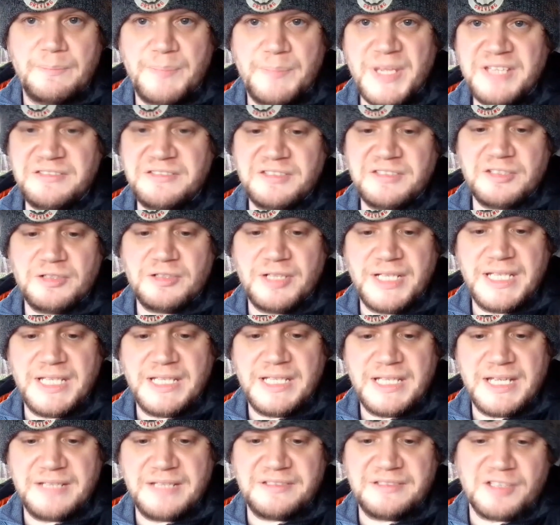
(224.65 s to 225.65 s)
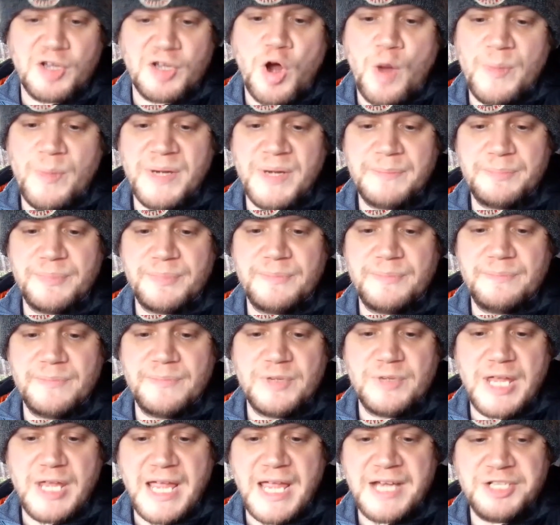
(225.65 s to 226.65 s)
Basically, it's a common
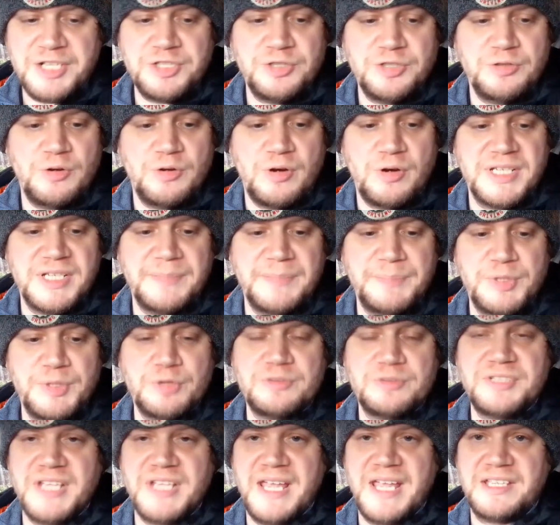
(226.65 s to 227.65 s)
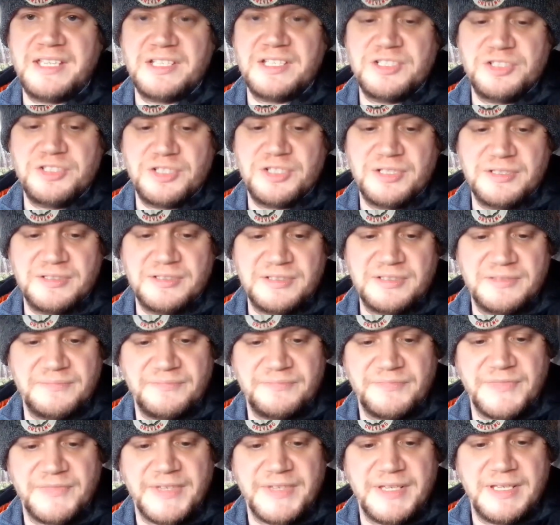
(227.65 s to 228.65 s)
issue on the PureTech engines,
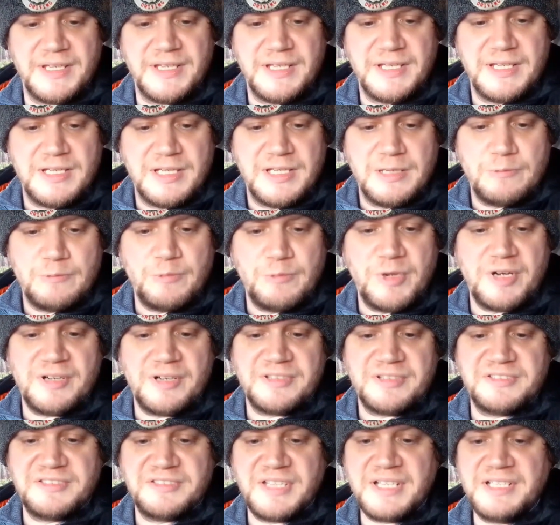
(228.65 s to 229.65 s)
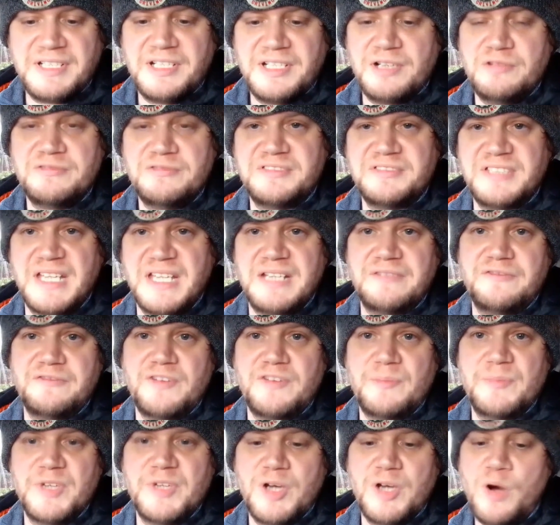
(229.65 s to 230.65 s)
where a signal sent
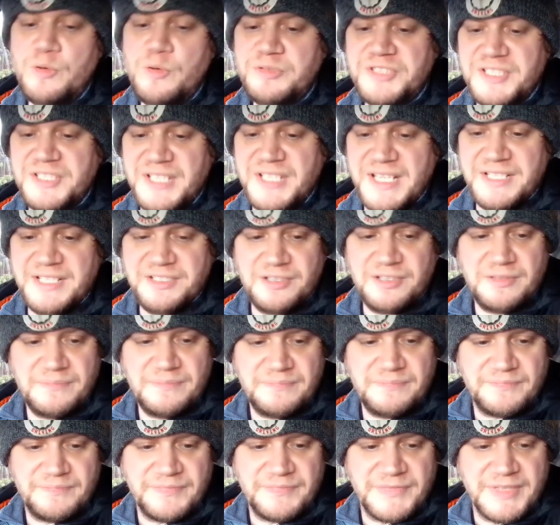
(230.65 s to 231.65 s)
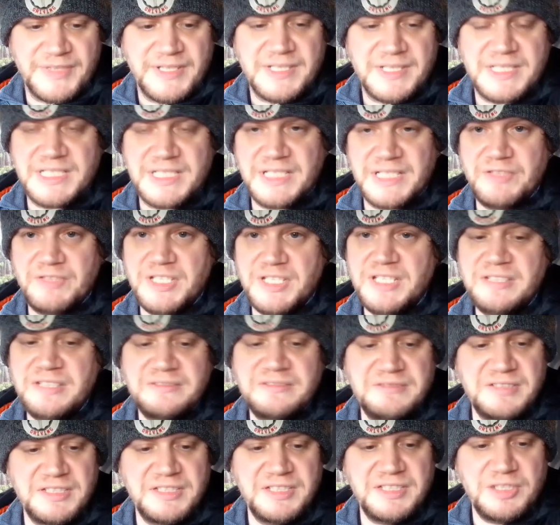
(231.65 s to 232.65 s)
from the alternator to the
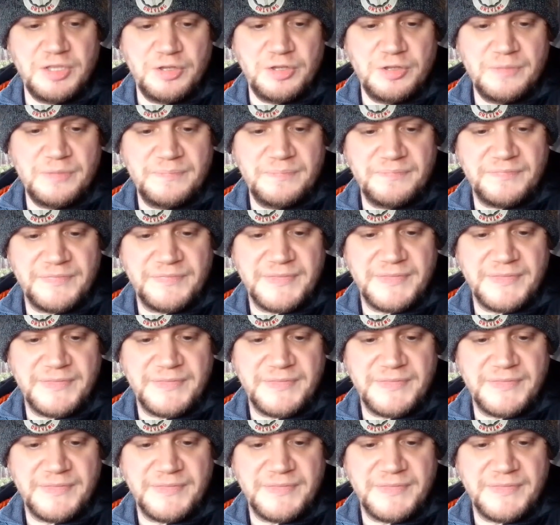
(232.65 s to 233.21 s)
ECU